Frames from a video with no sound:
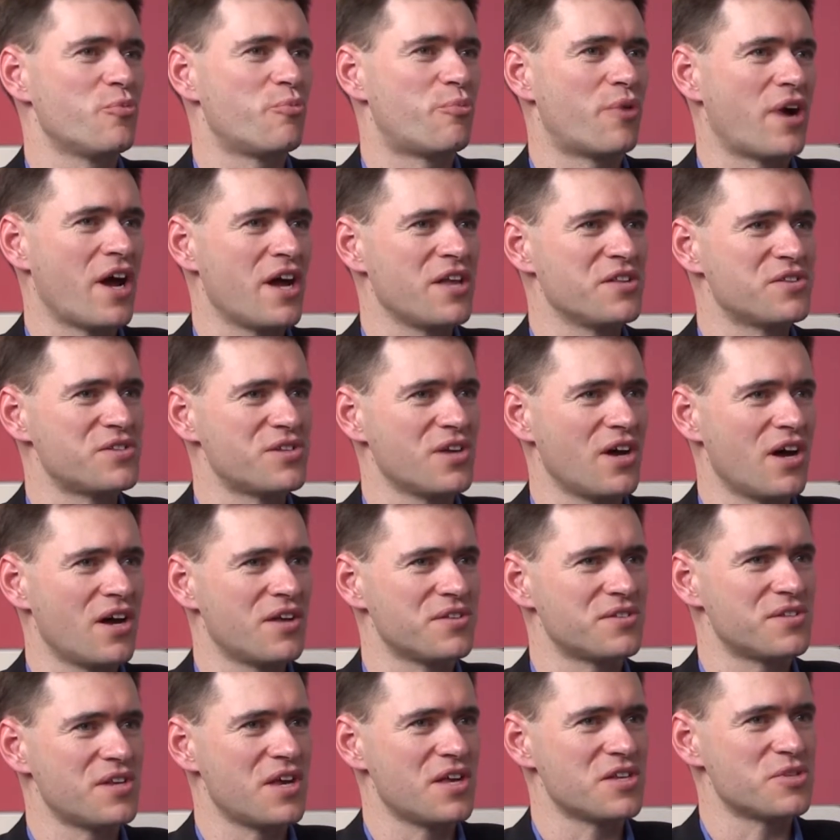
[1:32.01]
brain
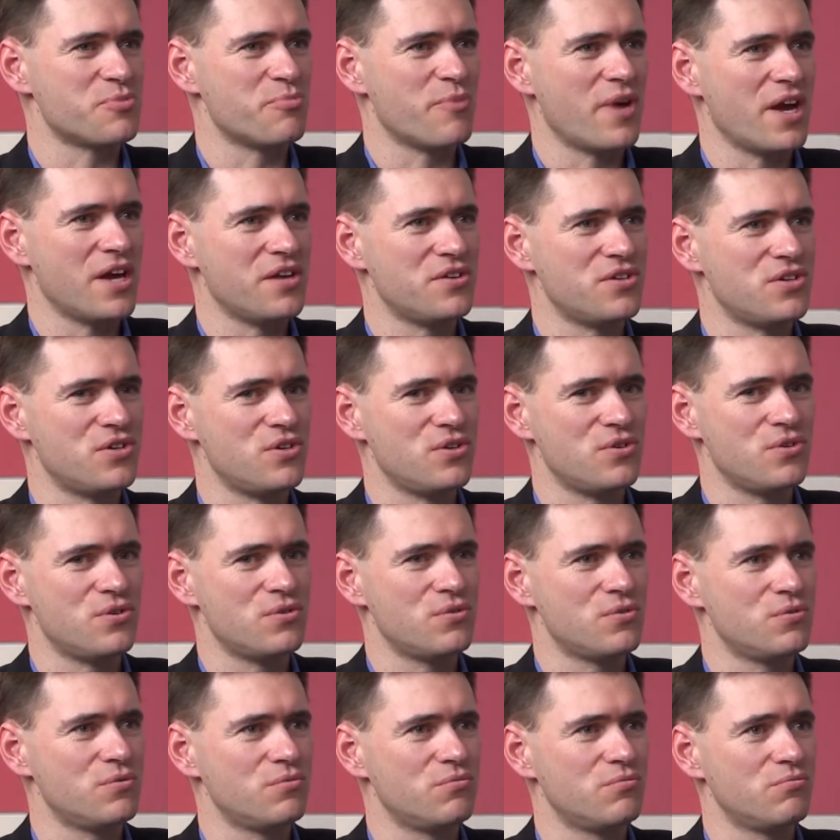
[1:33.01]
science has made
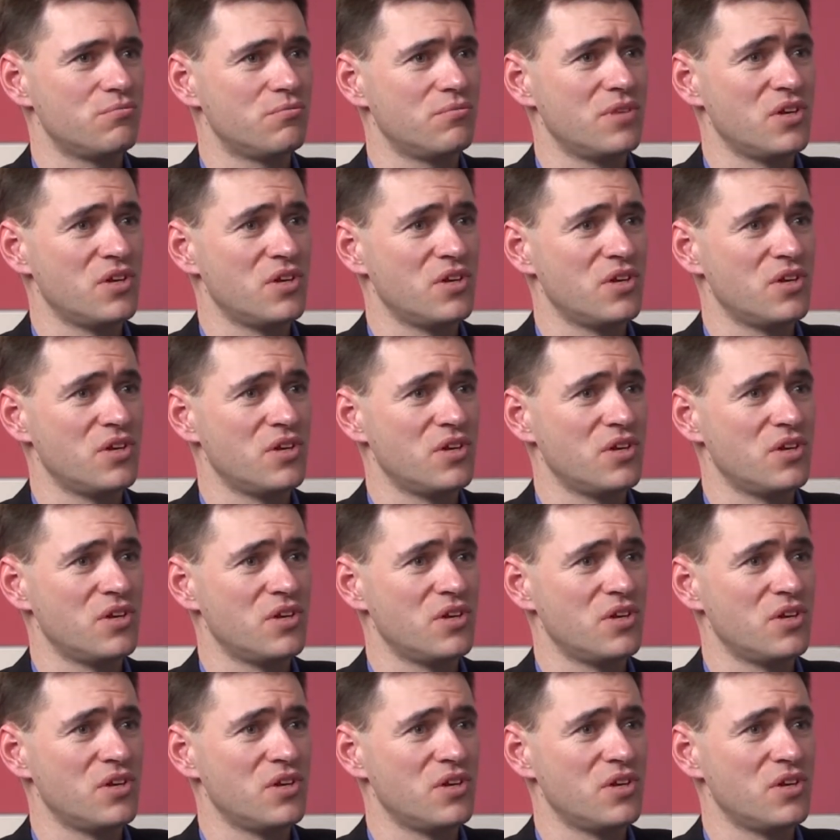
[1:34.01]
you,